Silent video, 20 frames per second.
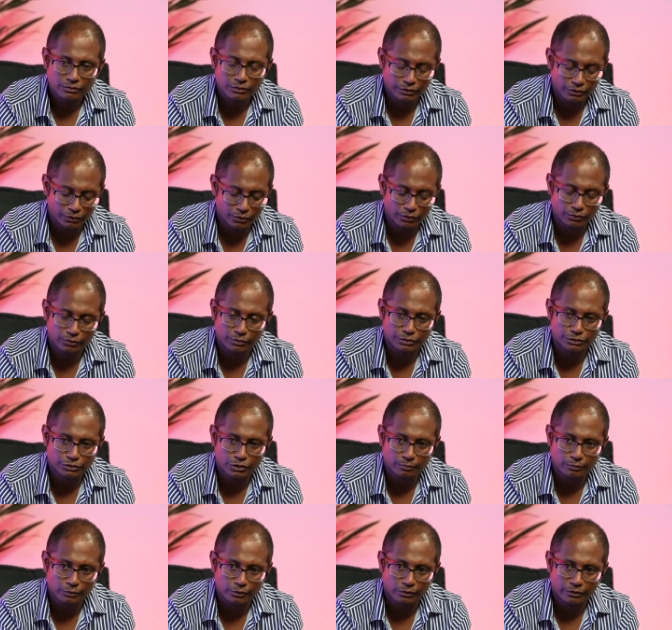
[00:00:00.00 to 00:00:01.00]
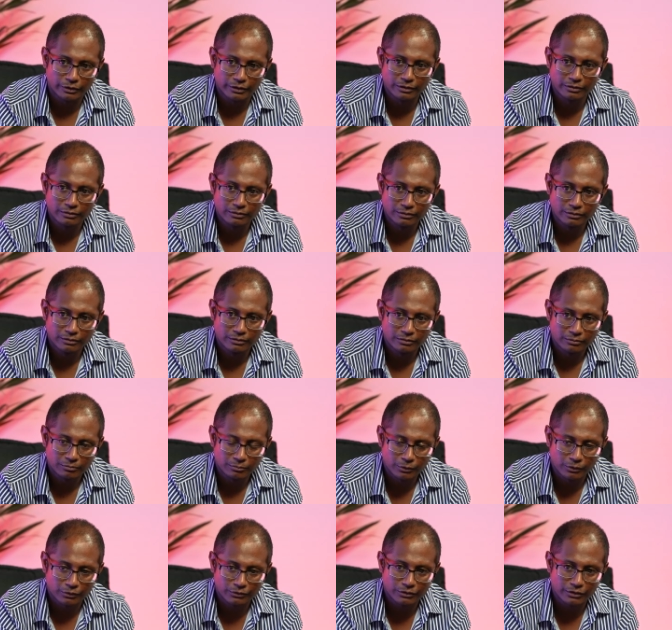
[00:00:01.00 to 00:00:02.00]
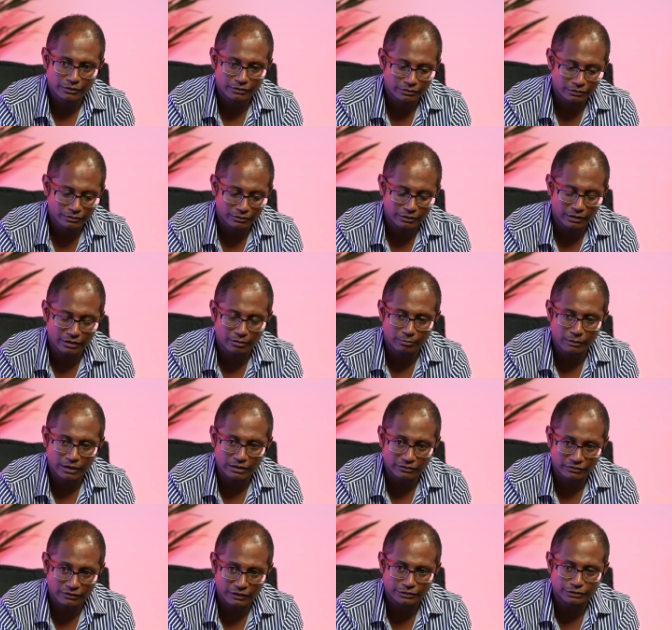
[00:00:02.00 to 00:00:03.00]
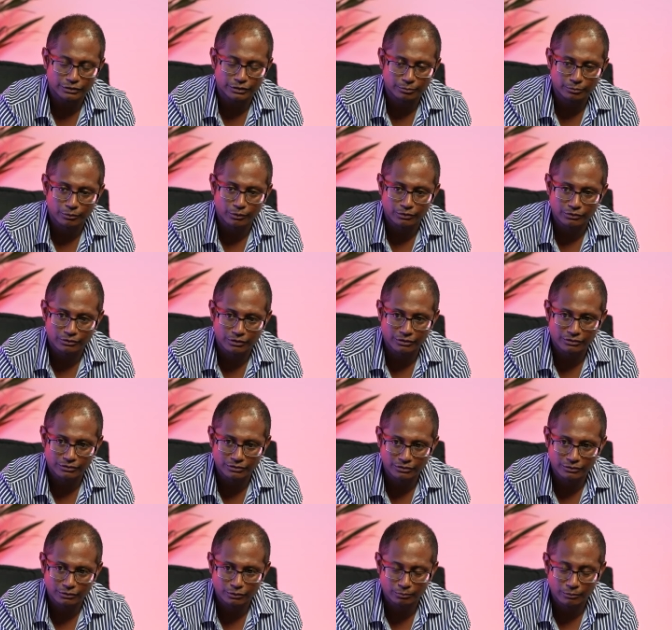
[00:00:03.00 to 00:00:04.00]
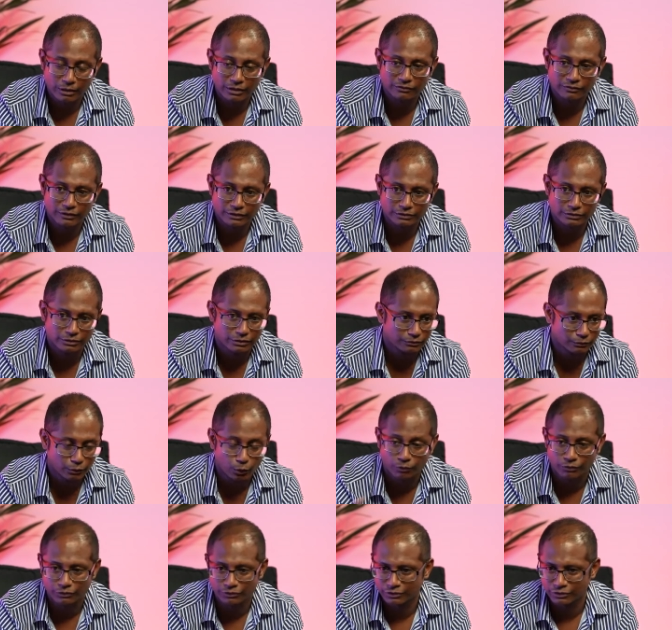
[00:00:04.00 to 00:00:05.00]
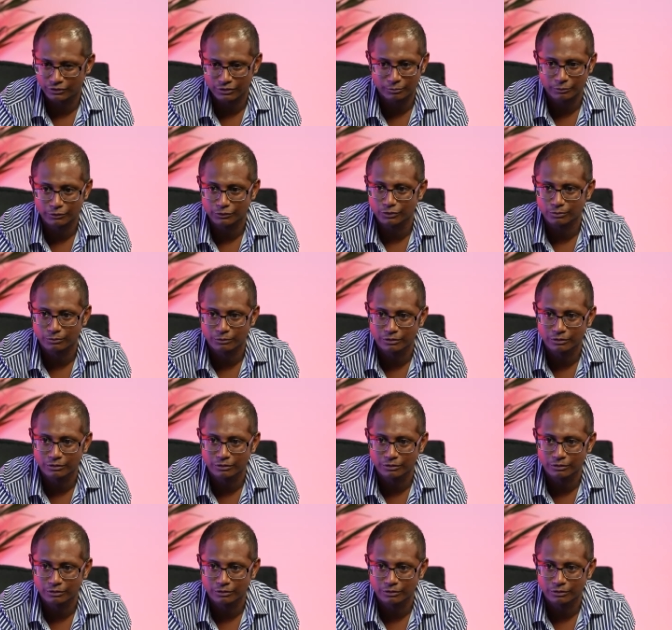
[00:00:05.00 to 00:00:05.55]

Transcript: you go through a shop drawing process, then a manufacturing process to manufacture lift overseas, I'm assuming.